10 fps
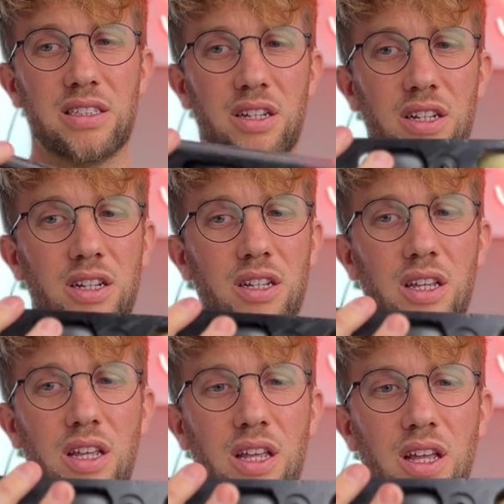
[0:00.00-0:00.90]
that
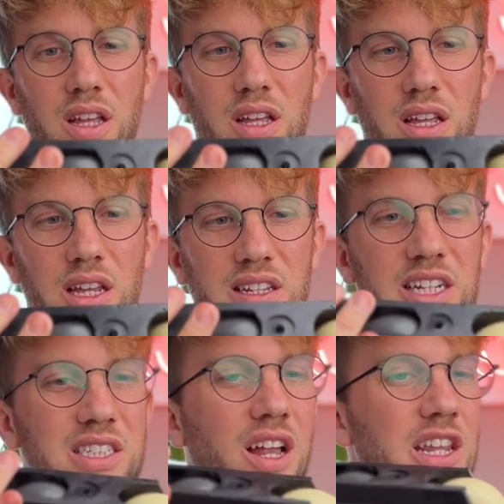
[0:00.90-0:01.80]
it
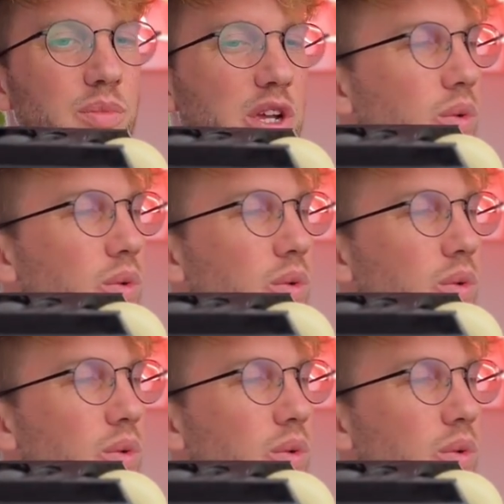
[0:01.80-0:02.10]
takes slightly bigger